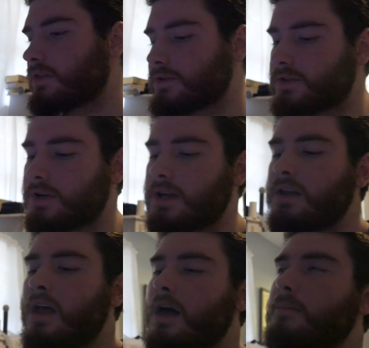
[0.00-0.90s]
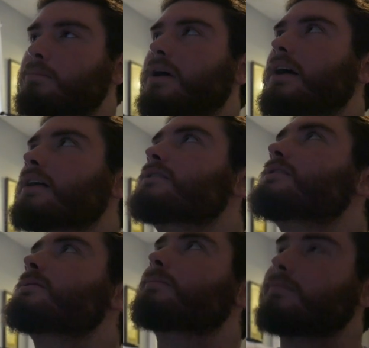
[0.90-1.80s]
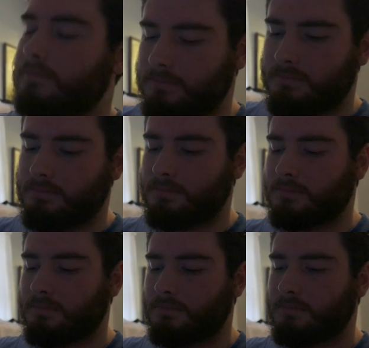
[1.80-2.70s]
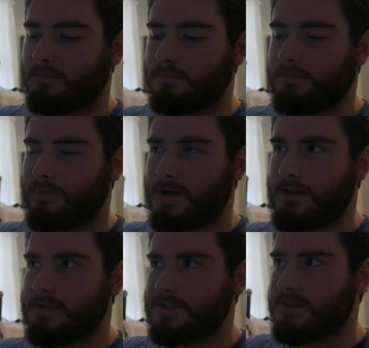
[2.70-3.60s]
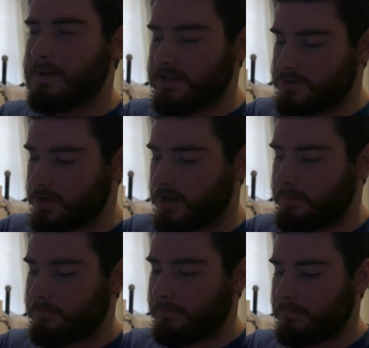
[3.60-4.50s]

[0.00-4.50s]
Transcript: screen, but right, there's the bass drop,